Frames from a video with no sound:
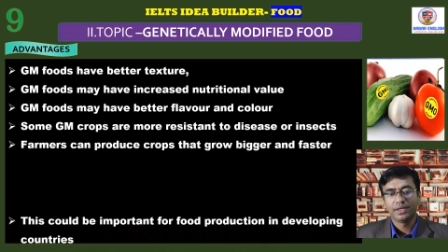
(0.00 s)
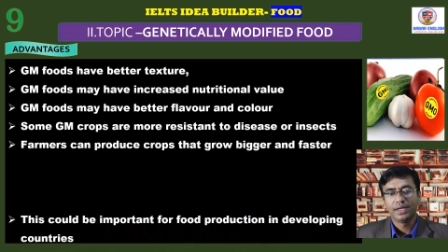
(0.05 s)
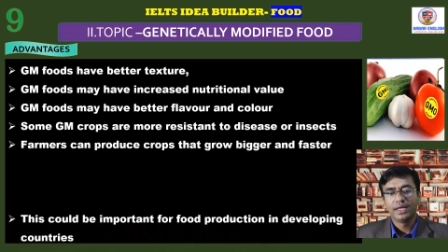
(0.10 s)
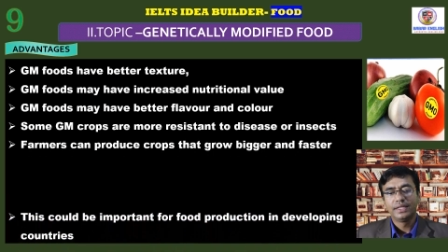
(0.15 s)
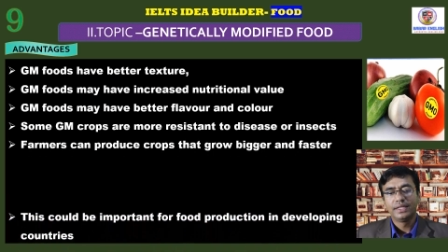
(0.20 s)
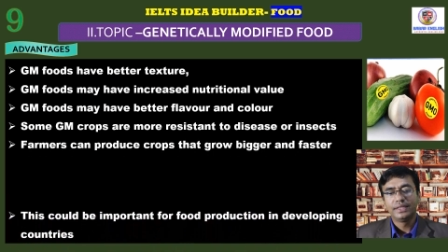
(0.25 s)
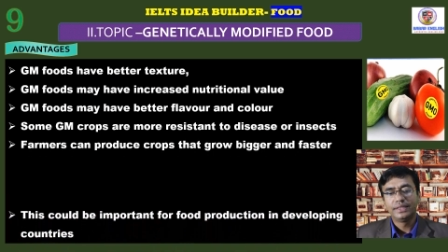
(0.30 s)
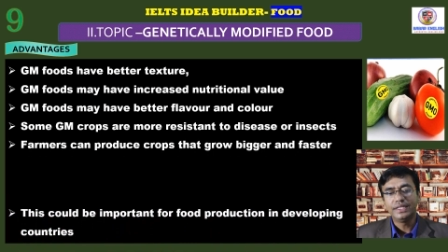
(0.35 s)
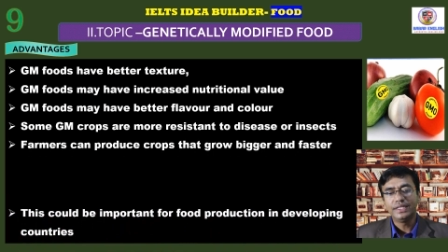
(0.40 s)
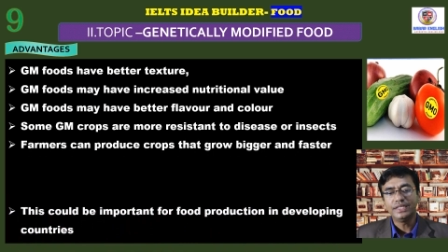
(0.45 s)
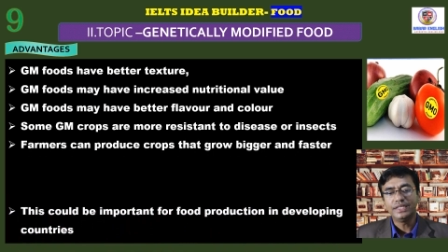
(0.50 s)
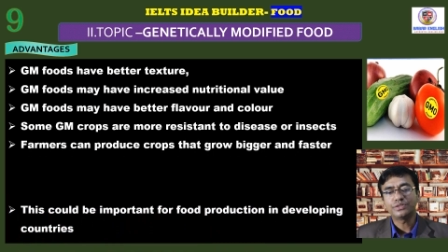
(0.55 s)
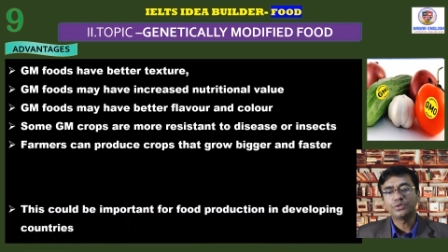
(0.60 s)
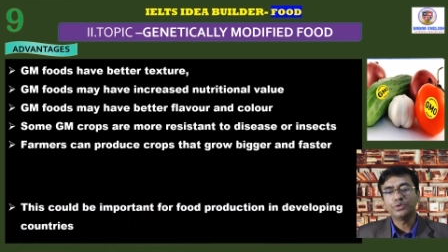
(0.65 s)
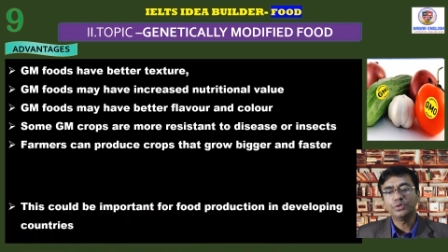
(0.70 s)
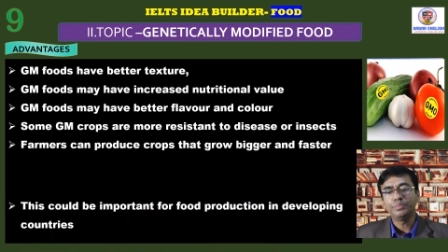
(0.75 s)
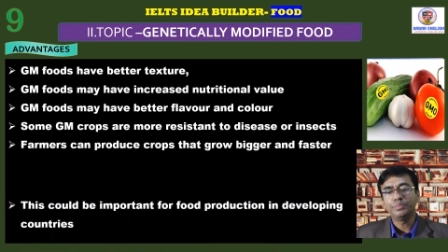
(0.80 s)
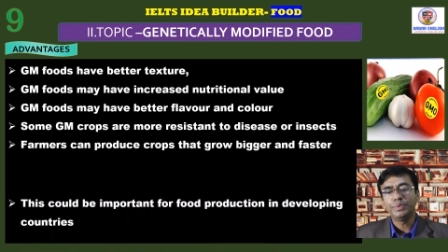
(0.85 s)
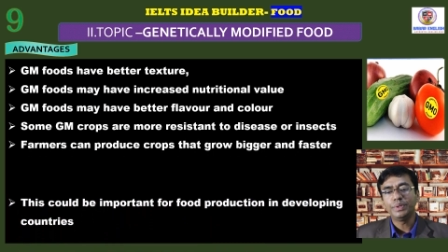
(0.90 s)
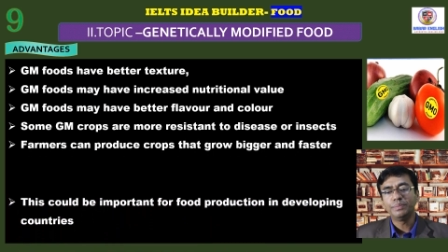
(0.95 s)
This could
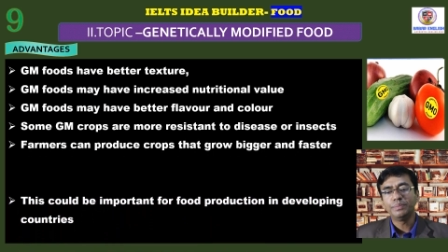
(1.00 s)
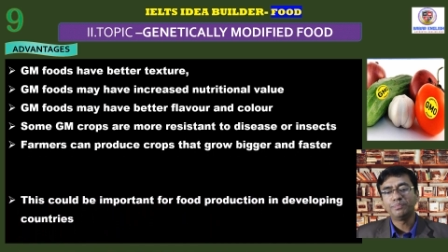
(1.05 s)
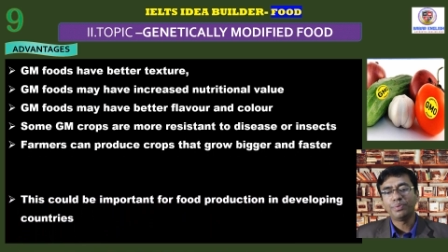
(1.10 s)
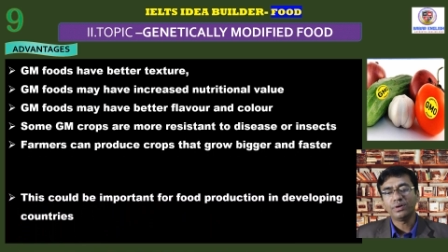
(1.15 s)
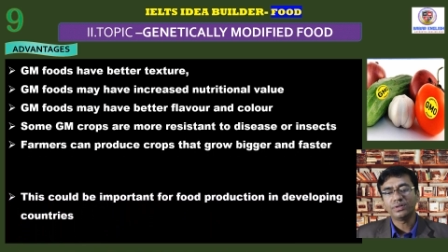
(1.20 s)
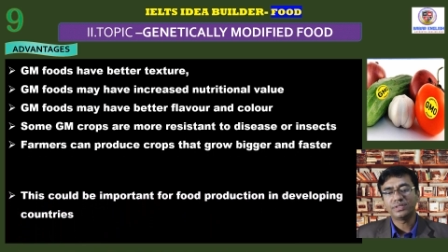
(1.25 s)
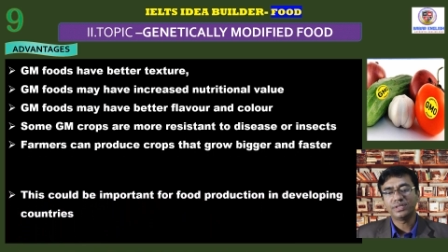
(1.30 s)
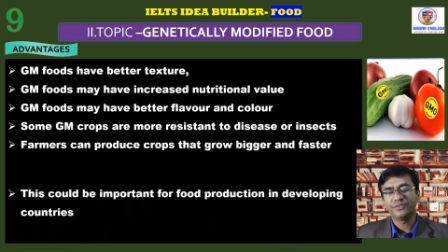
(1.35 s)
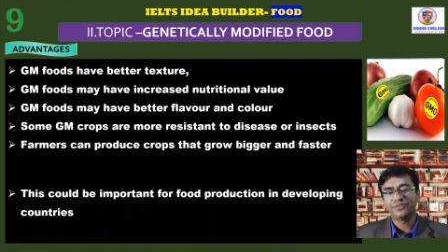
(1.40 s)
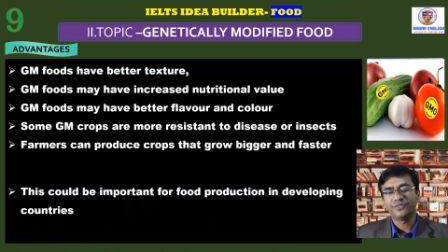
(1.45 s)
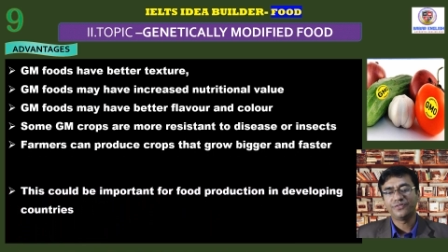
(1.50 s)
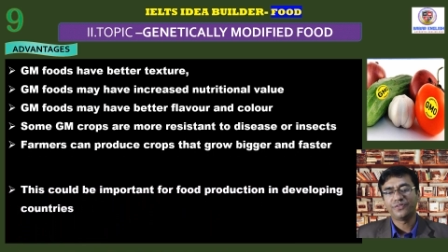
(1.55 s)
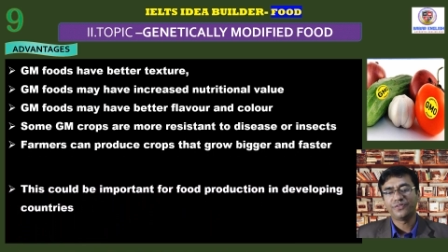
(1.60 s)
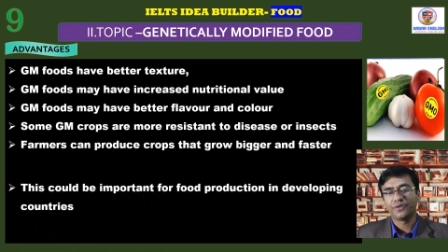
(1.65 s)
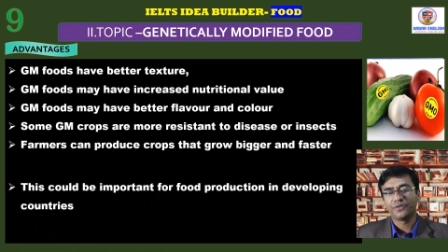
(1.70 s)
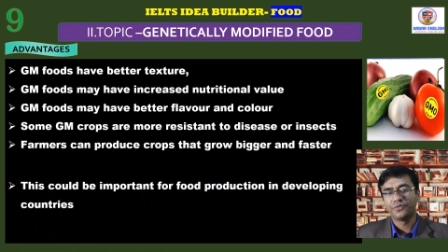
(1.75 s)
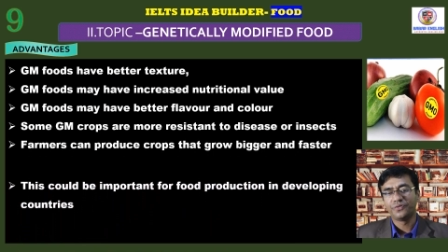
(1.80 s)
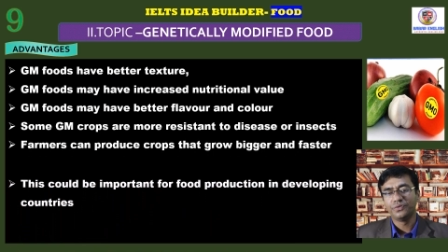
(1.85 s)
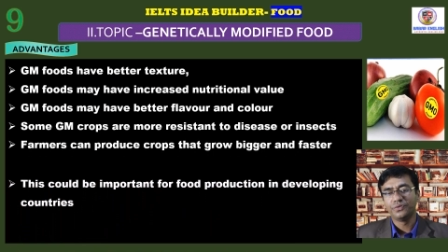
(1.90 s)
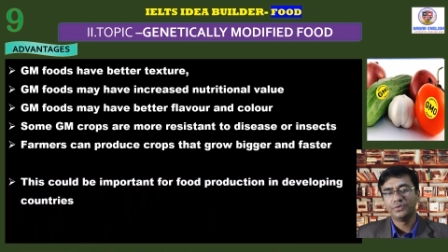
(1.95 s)
be important for
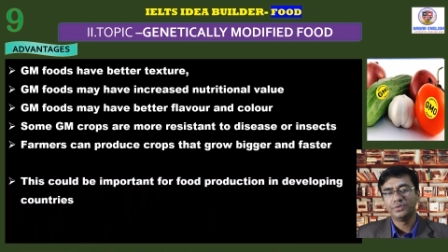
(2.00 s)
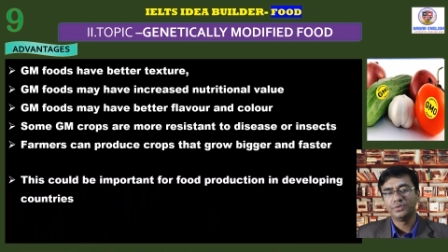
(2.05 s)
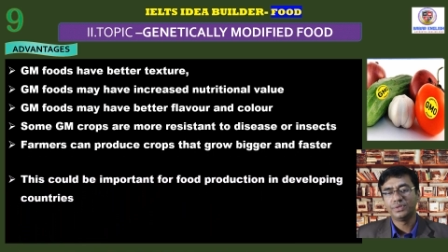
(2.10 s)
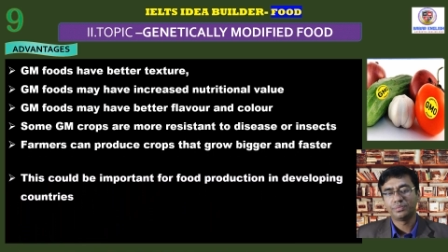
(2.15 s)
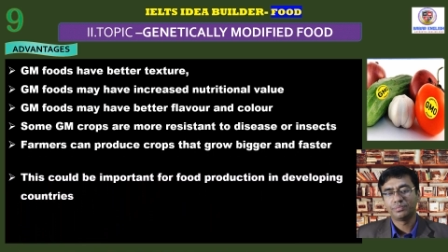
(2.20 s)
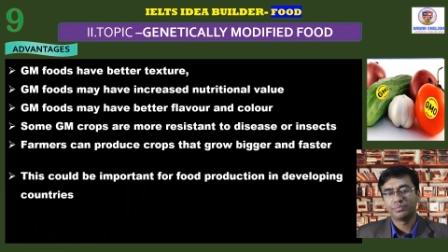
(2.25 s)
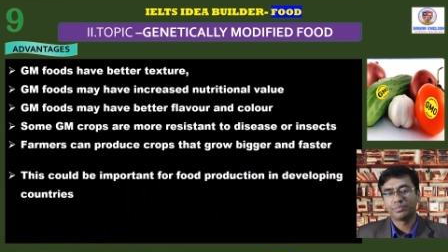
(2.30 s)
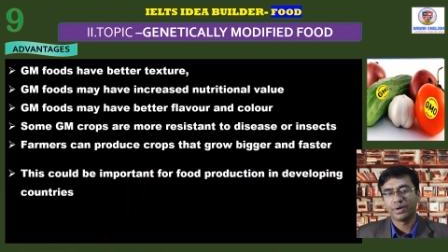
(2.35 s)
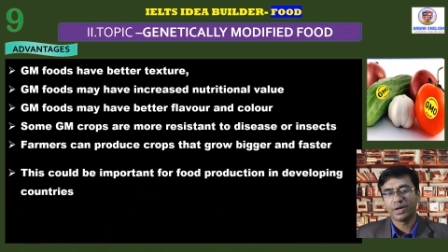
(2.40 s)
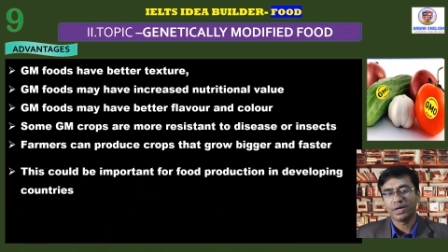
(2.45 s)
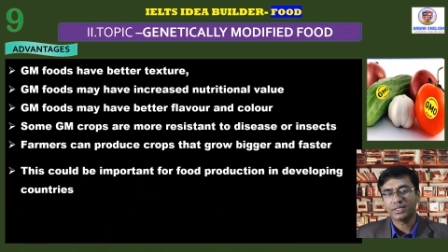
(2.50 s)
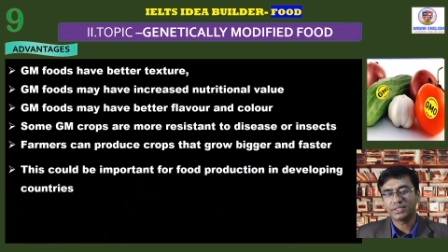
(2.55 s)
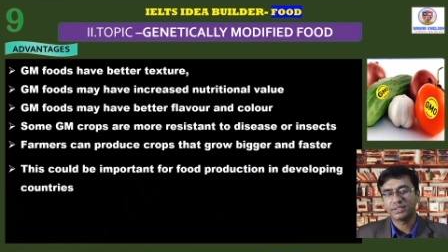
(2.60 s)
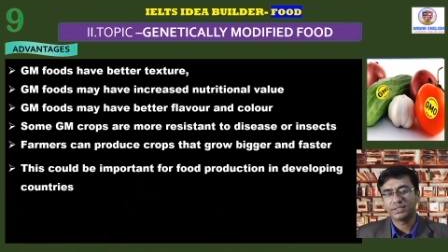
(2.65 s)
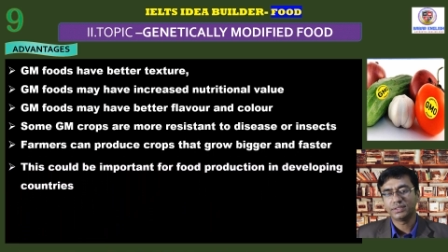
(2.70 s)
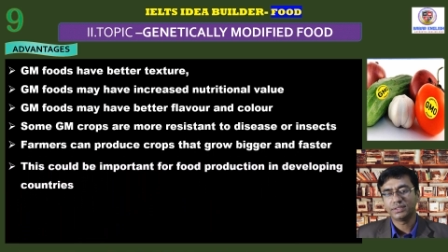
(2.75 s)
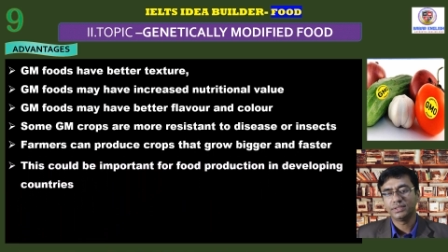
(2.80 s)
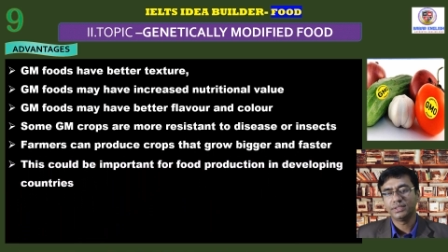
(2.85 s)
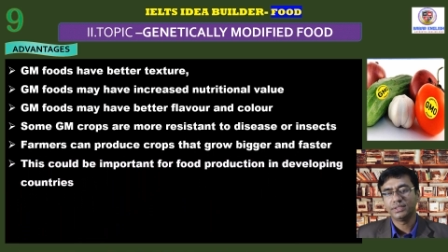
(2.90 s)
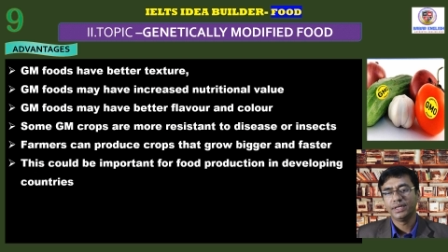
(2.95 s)
food
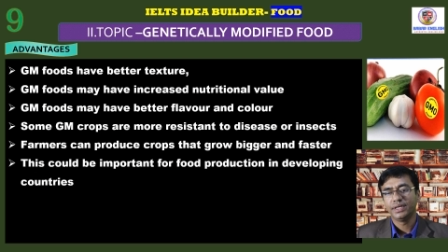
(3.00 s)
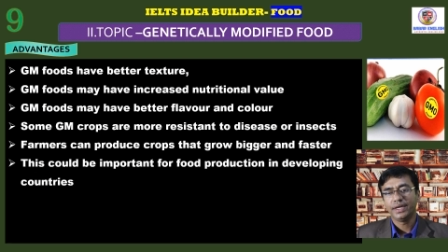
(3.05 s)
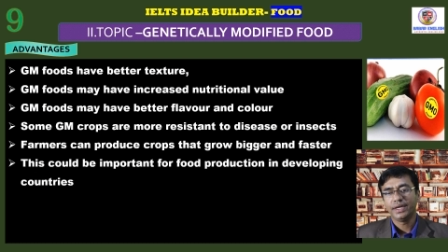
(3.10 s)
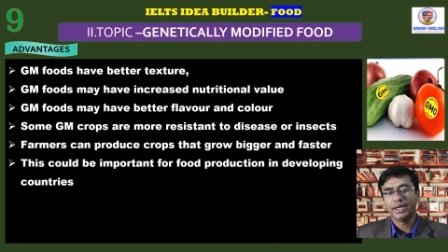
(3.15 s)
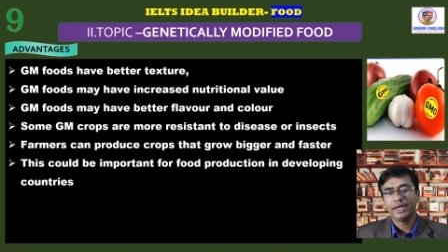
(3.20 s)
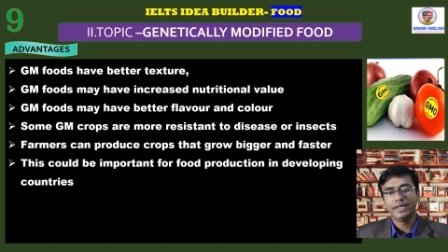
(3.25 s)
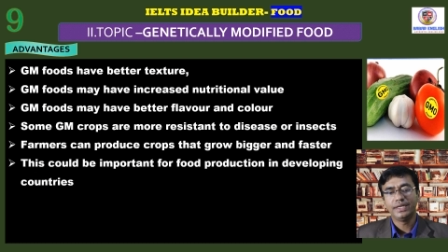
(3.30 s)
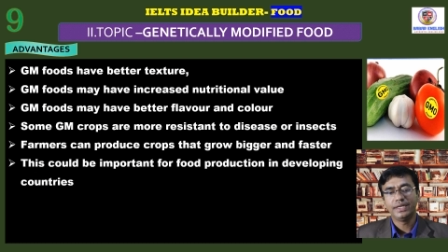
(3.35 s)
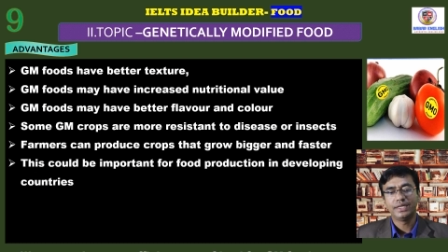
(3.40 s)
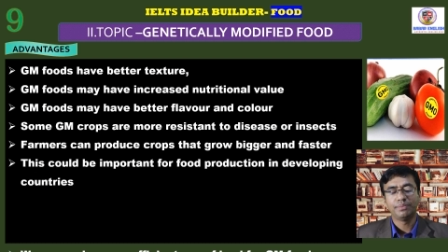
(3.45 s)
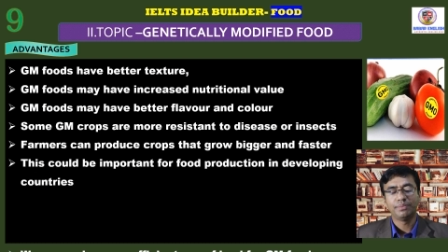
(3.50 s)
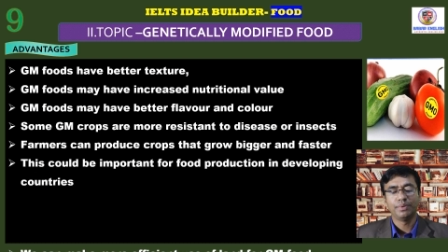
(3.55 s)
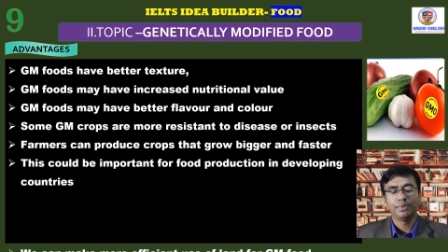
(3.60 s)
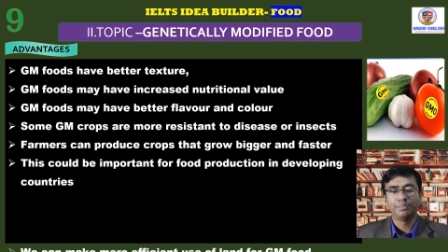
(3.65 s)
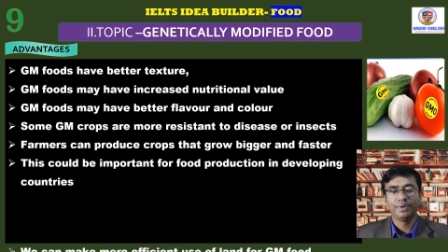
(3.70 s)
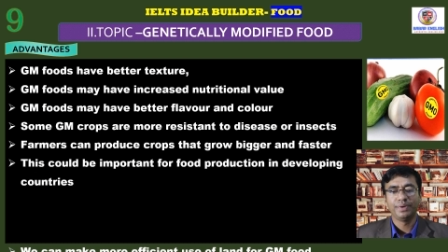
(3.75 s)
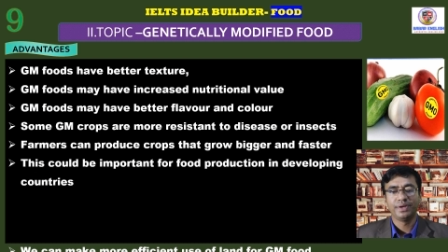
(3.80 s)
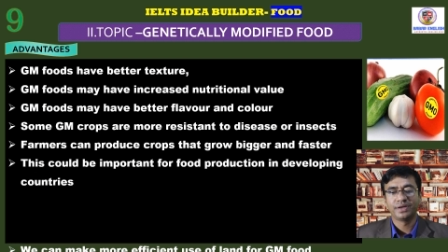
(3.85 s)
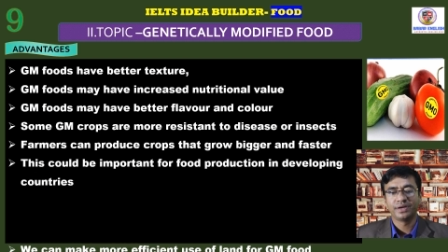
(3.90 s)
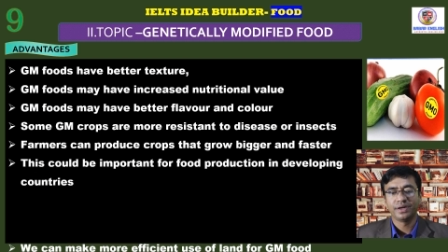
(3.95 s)
production in
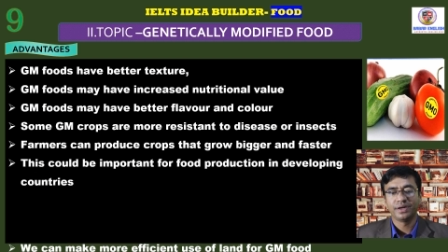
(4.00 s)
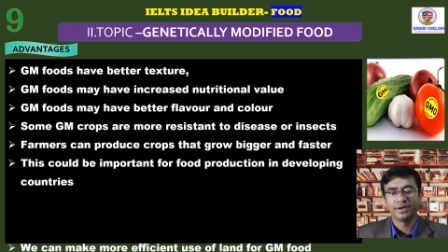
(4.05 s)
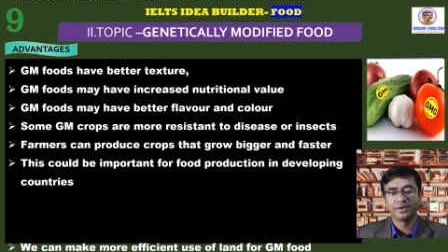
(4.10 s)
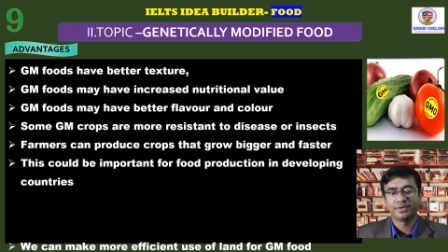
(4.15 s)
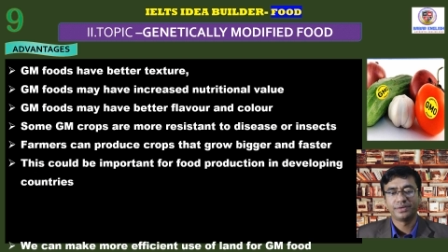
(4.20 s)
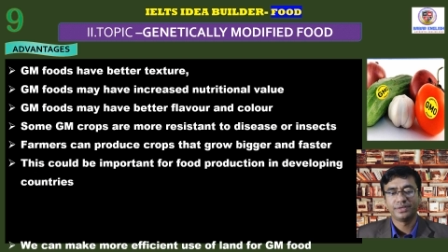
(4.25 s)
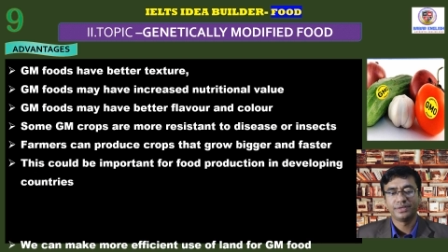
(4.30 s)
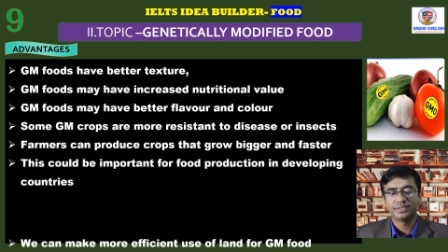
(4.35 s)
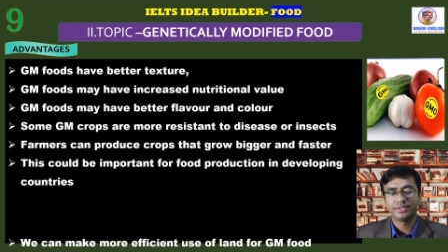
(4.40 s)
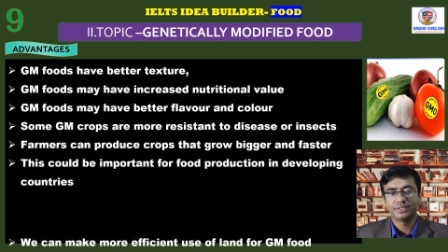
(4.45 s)
developing countries.